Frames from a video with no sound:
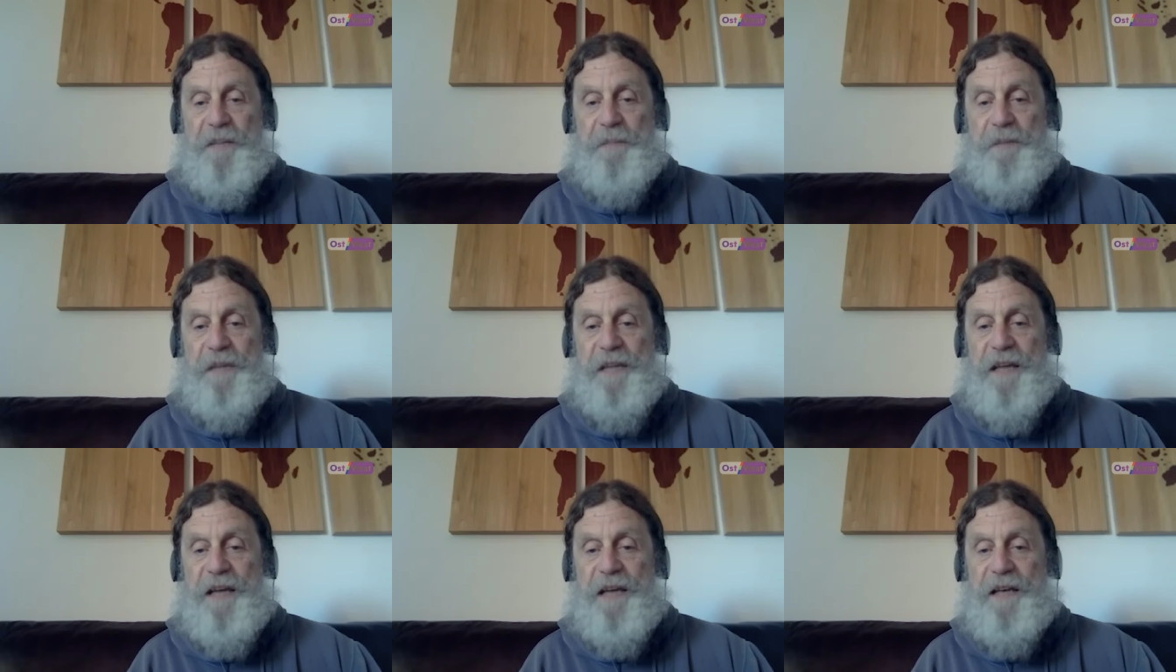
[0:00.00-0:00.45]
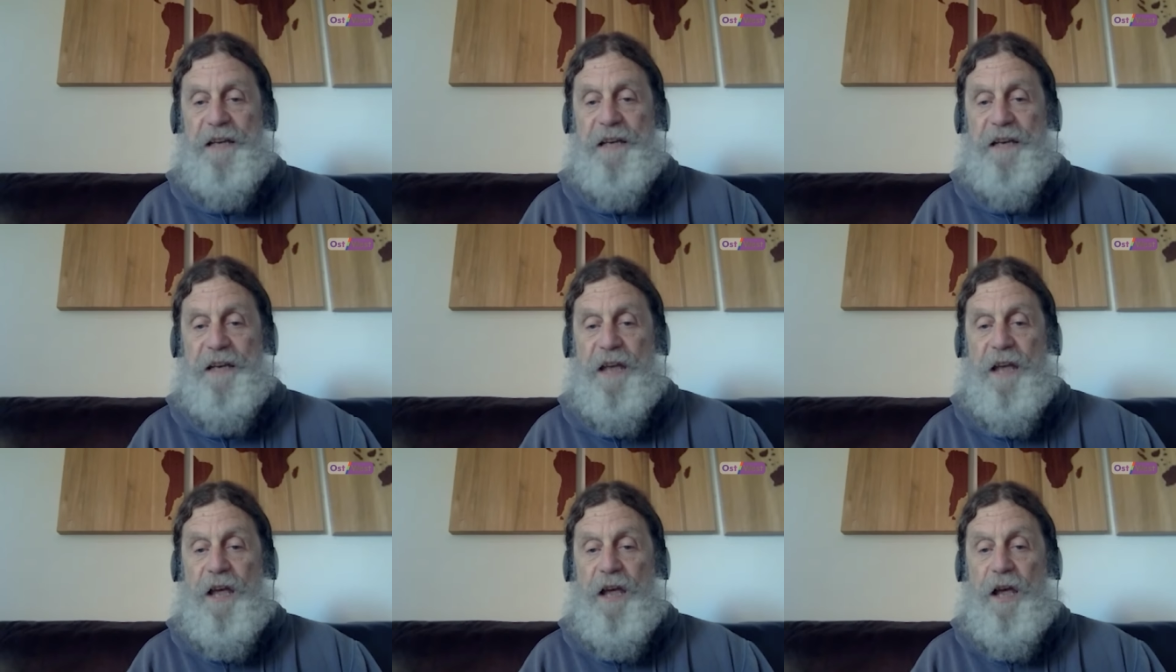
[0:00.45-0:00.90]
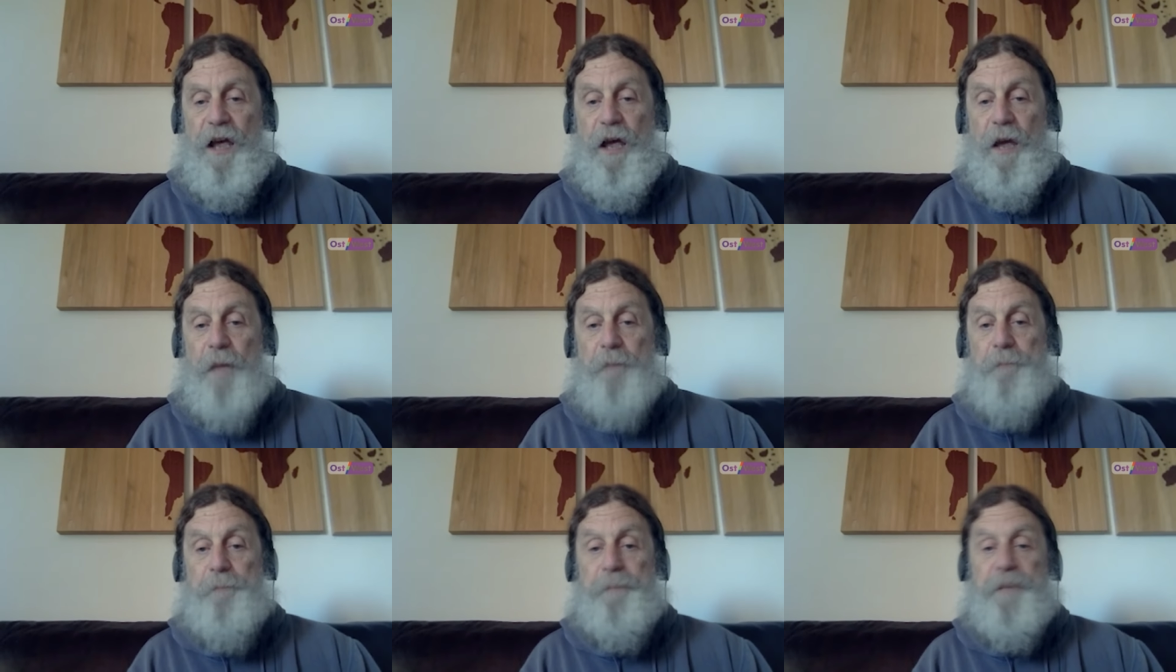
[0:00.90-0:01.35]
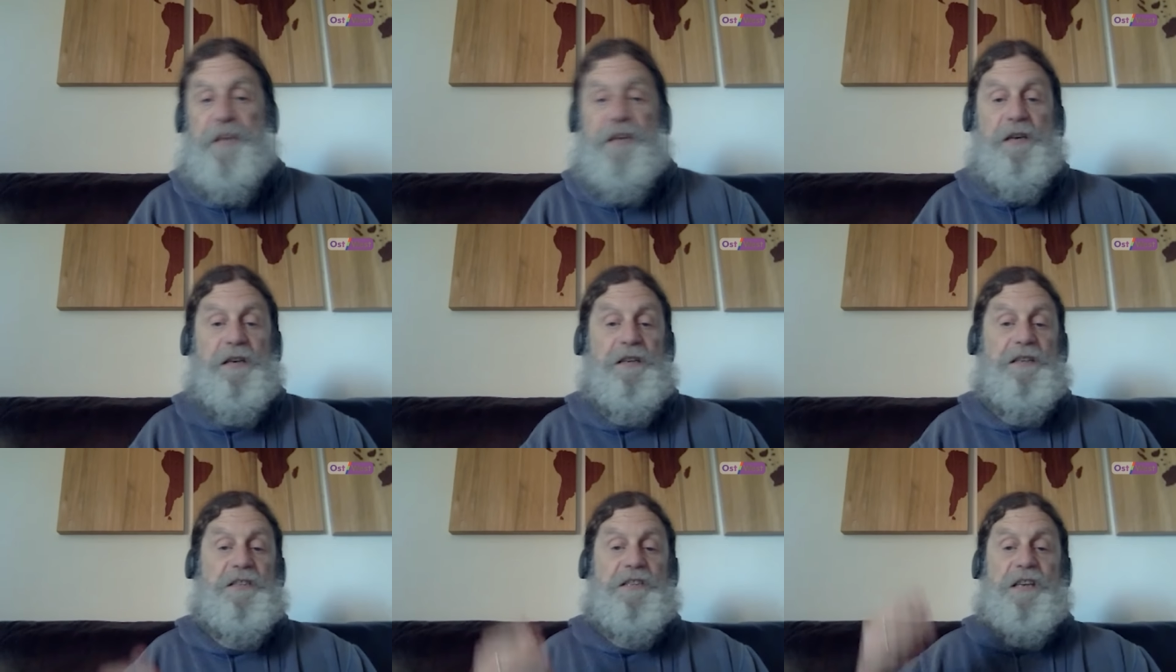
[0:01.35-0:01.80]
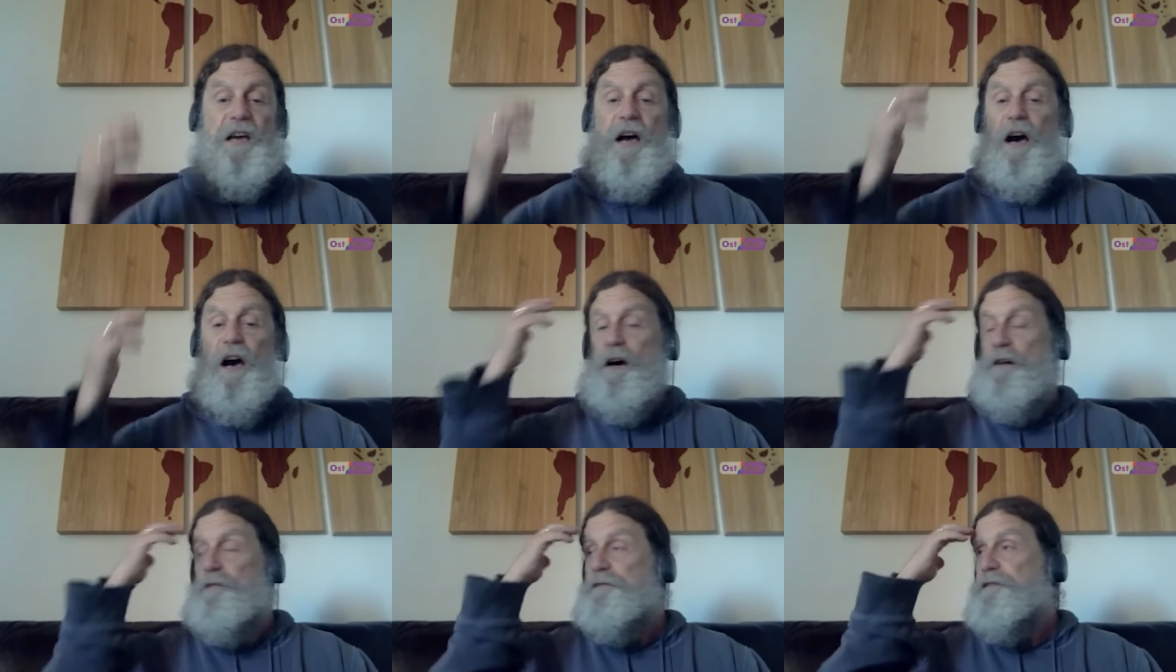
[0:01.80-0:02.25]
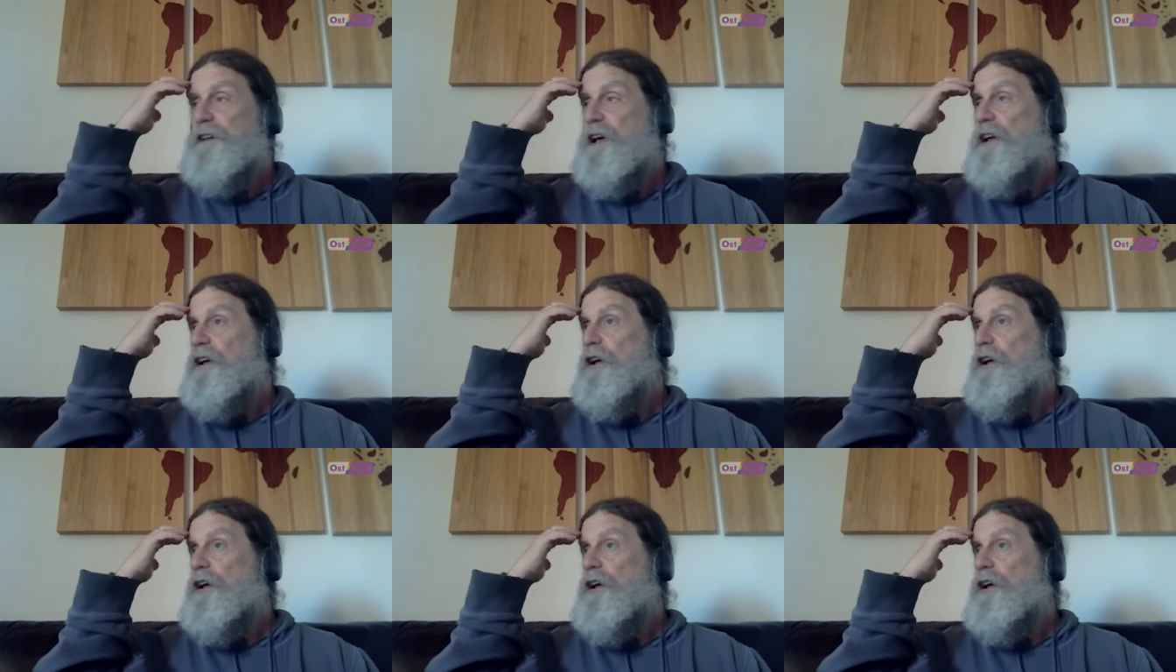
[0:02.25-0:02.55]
planet because of